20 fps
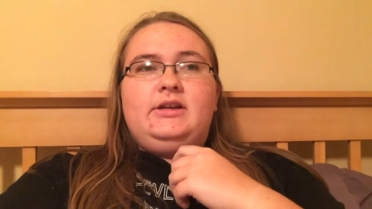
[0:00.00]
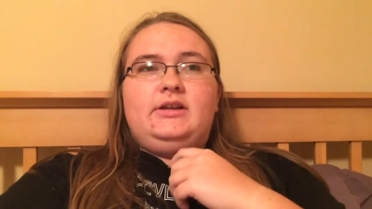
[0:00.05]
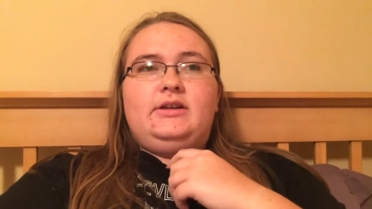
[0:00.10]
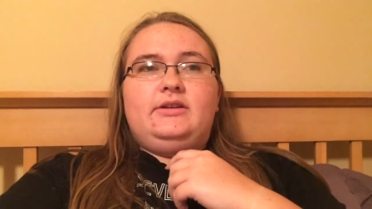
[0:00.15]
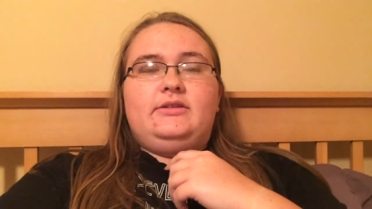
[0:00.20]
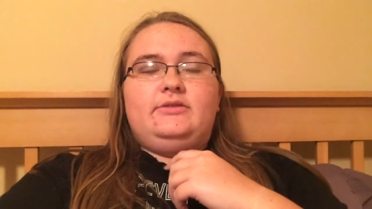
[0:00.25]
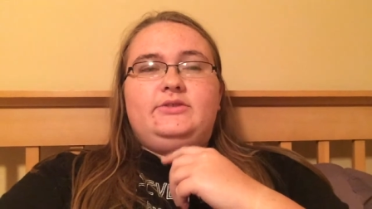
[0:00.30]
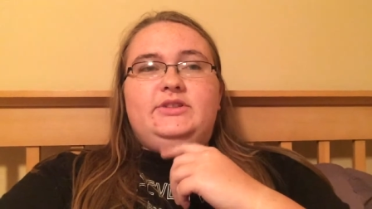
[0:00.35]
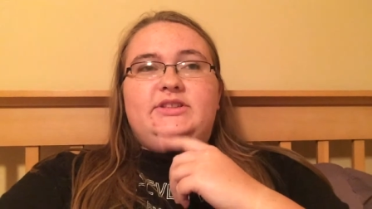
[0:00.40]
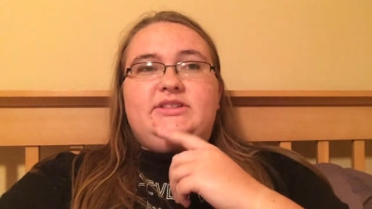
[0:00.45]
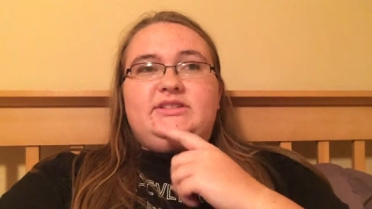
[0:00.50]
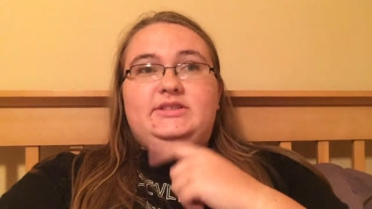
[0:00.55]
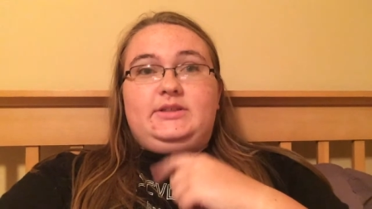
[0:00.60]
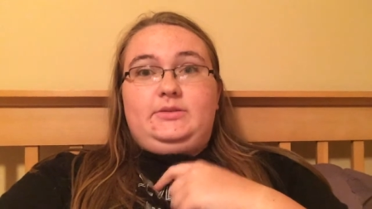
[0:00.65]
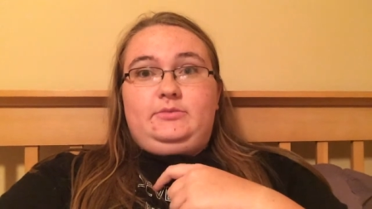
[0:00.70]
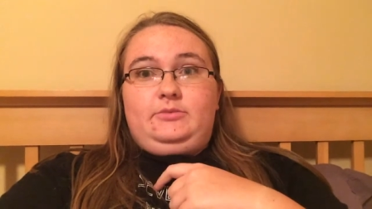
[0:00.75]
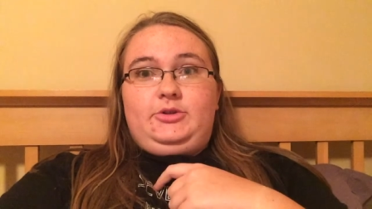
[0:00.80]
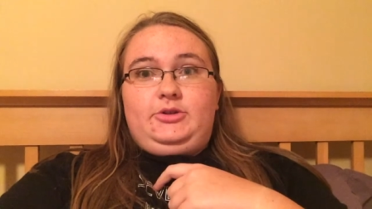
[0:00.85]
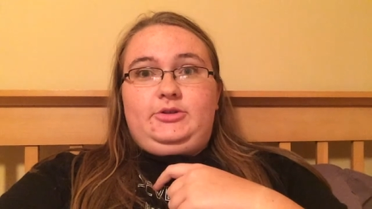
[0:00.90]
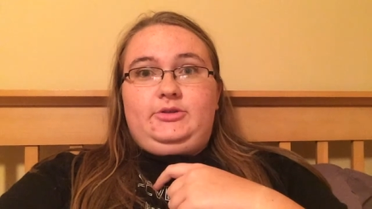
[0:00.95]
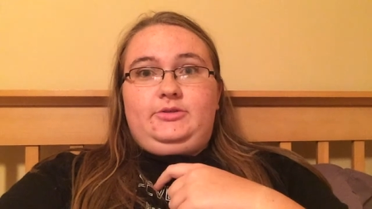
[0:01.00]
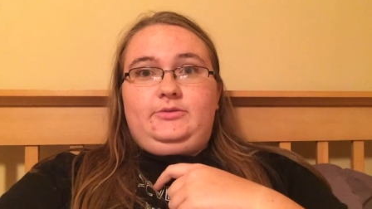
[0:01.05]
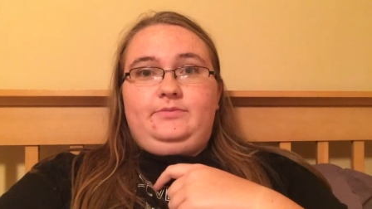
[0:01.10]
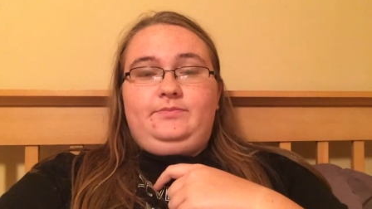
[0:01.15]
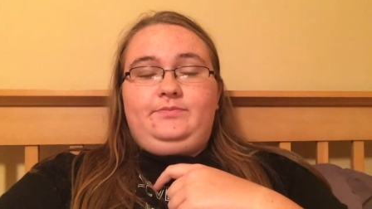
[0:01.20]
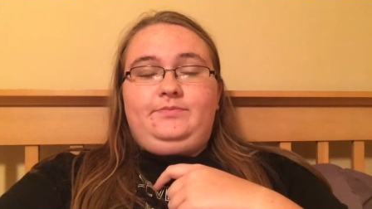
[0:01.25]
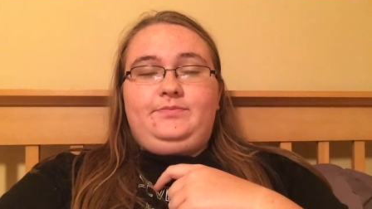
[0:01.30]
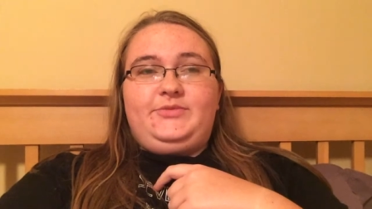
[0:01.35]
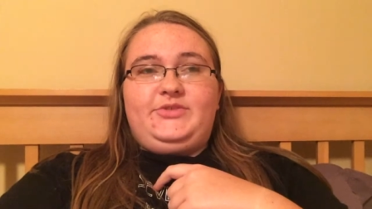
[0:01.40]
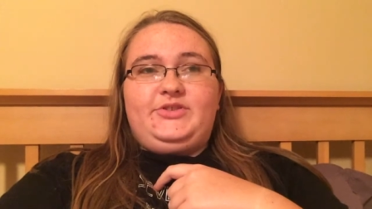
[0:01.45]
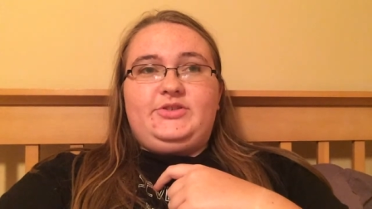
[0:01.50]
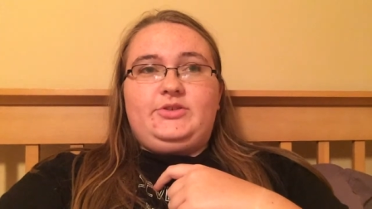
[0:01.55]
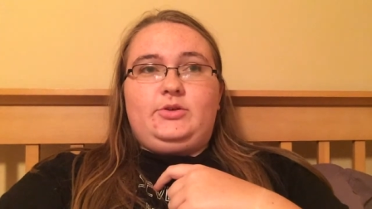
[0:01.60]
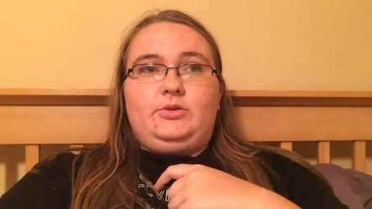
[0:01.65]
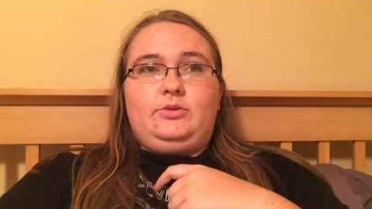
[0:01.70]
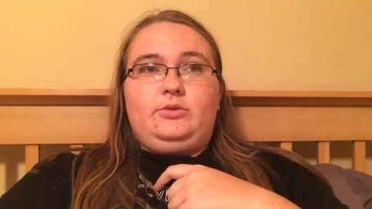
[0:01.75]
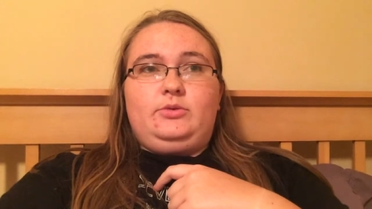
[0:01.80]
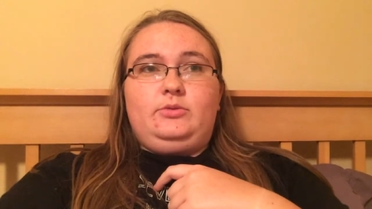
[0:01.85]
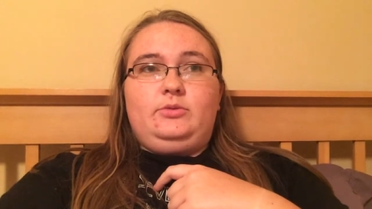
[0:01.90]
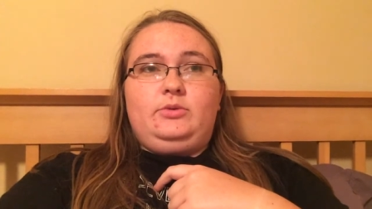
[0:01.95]
of December.
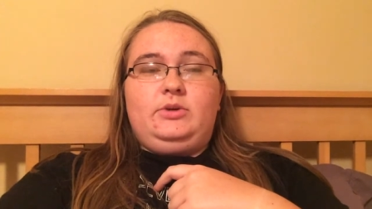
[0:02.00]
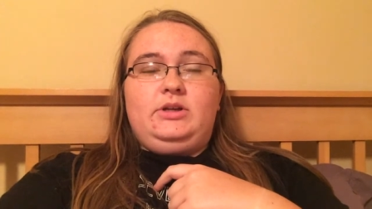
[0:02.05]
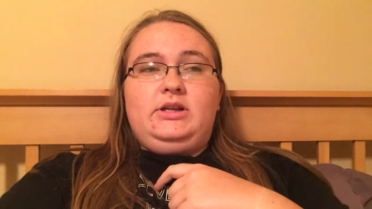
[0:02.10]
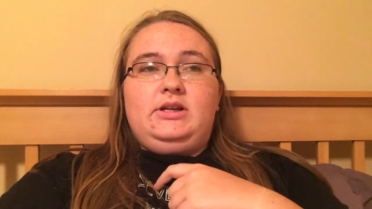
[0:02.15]
So